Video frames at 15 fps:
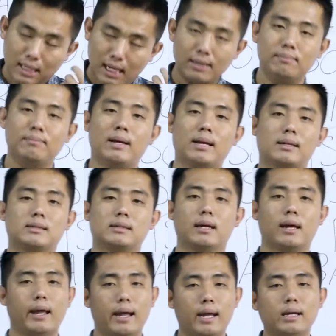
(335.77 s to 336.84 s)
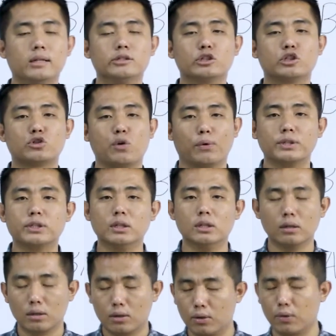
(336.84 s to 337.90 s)
that makes a social
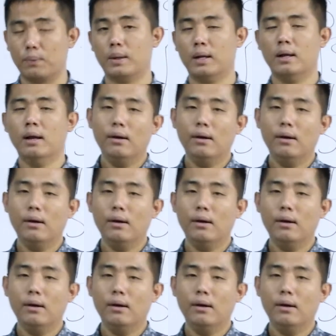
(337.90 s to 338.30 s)
group.